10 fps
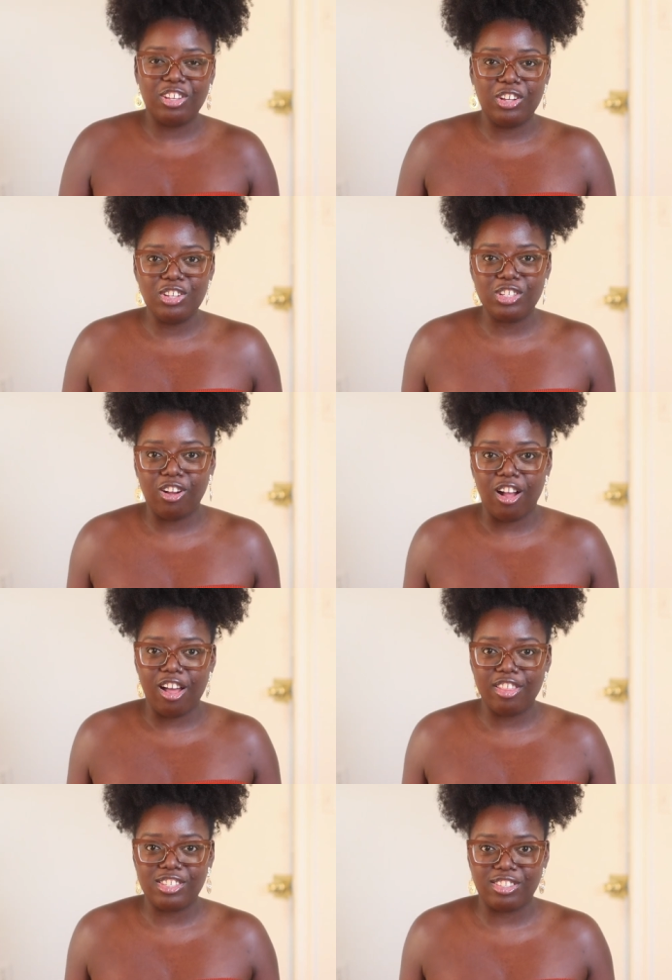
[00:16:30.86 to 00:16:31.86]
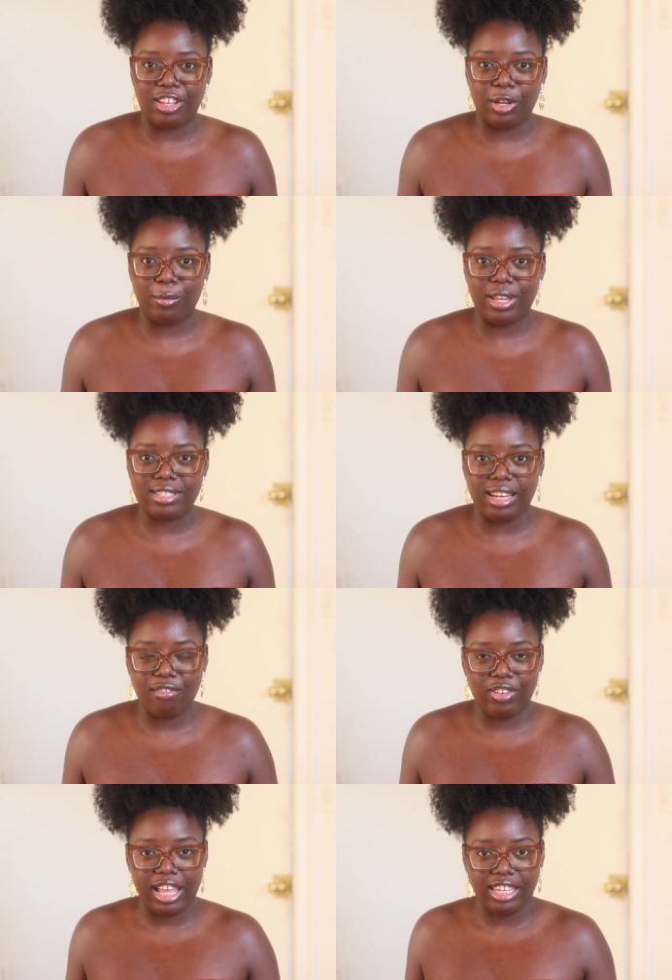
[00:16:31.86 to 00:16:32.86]
those are all the synthetic wigs that I
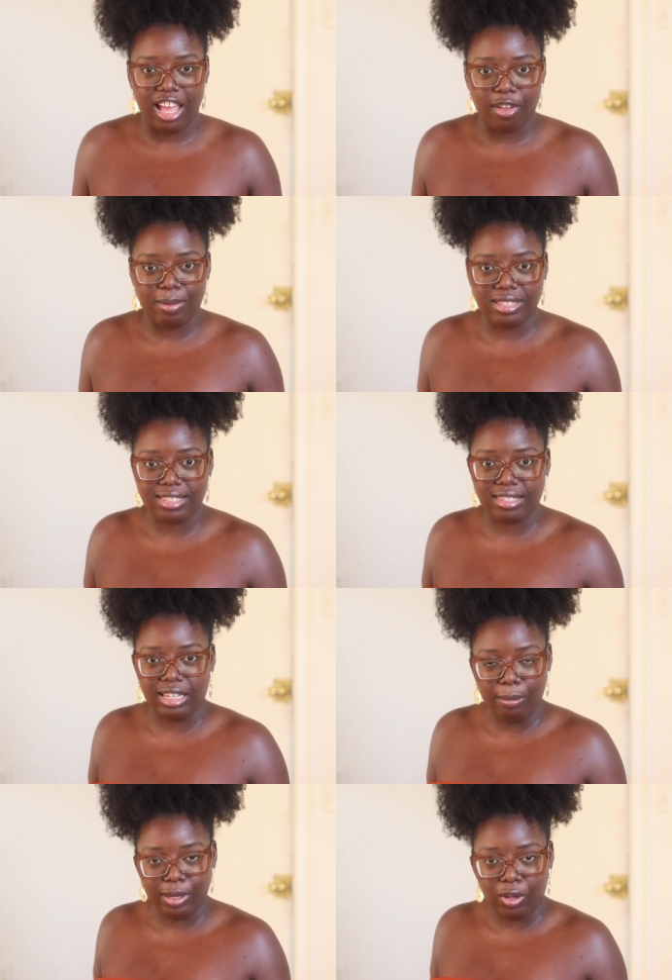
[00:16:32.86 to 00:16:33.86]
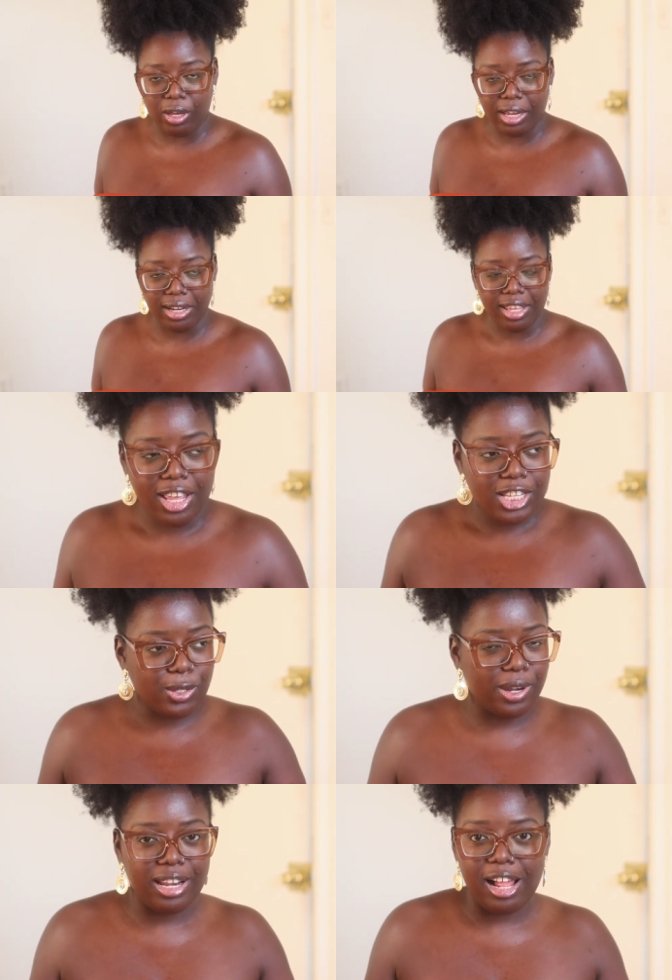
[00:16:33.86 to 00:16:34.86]
feel like y'all have been sleeping on.
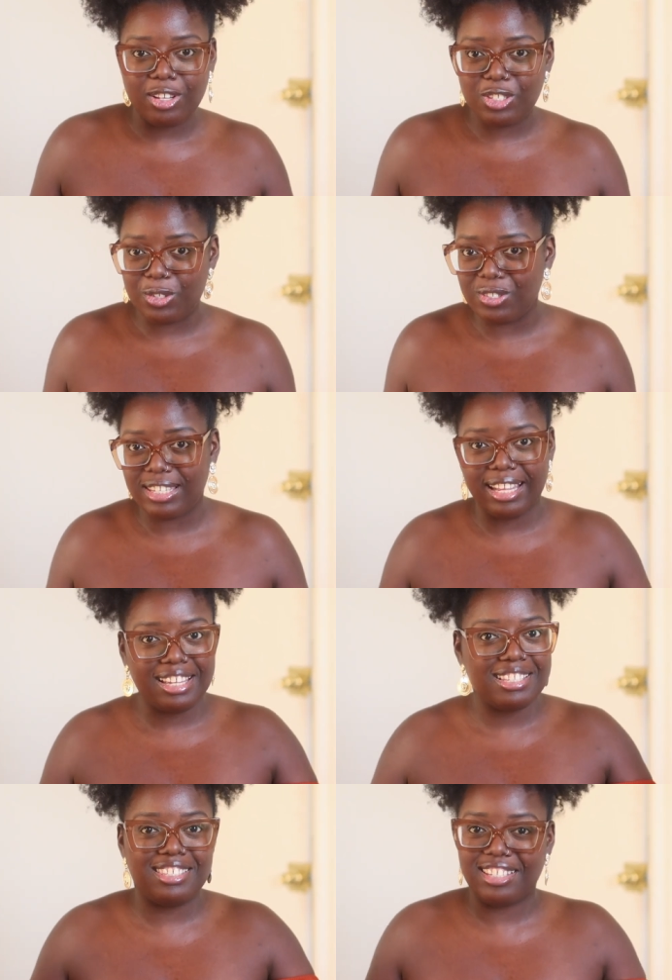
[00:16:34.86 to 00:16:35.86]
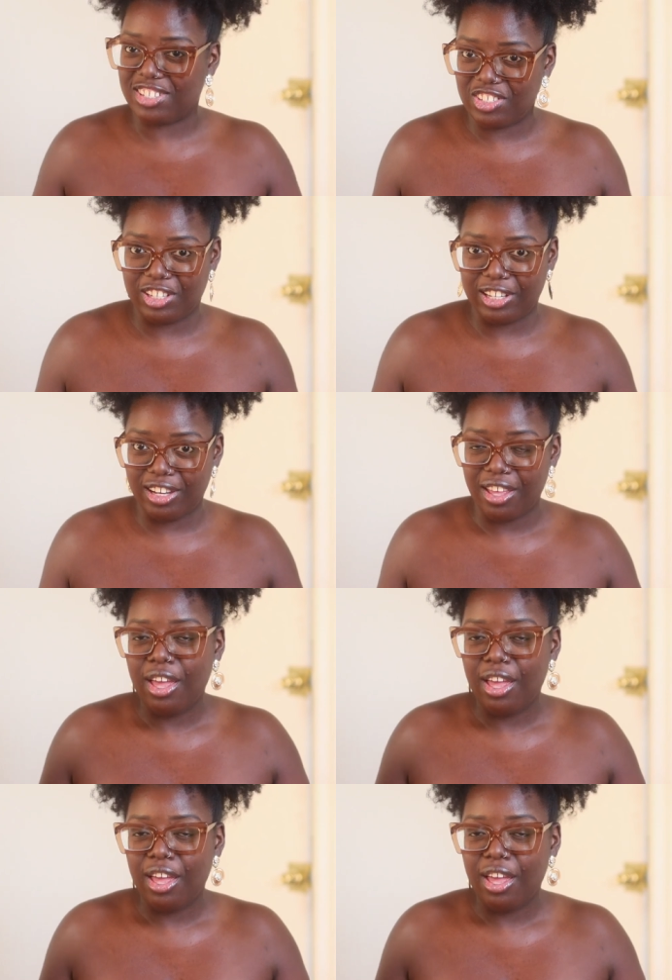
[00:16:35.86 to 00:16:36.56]
$20 Tuesday edition.